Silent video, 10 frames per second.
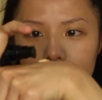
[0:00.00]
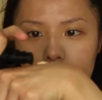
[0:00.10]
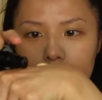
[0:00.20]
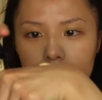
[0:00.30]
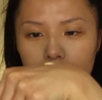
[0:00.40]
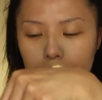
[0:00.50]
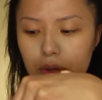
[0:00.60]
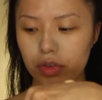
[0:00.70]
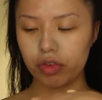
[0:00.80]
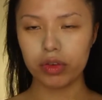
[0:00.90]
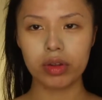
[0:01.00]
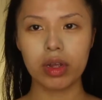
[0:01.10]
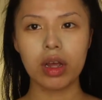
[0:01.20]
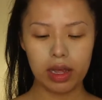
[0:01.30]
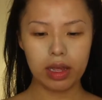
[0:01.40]
just that much.
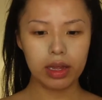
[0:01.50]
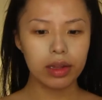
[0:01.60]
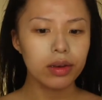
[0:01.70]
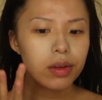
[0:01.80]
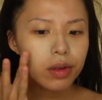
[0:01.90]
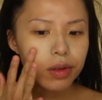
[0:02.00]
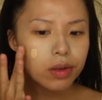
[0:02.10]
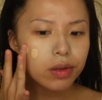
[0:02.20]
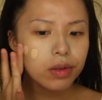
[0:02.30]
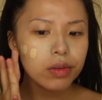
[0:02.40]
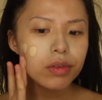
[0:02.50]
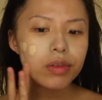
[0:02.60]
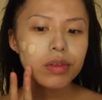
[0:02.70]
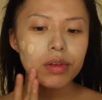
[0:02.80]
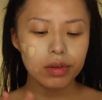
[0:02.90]
And
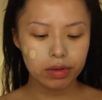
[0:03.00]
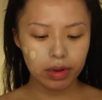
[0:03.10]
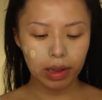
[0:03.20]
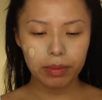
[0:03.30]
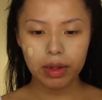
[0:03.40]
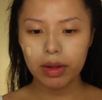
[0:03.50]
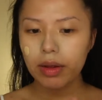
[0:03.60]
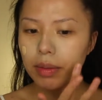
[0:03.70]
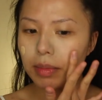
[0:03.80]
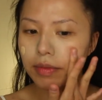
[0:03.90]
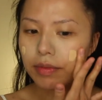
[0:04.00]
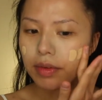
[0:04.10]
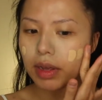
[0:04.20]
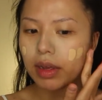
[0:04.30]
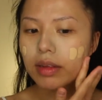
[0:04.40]
just gonna dab that on my
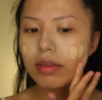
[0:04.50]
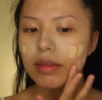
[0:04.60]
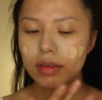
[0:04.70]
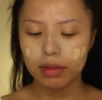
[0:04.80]
face.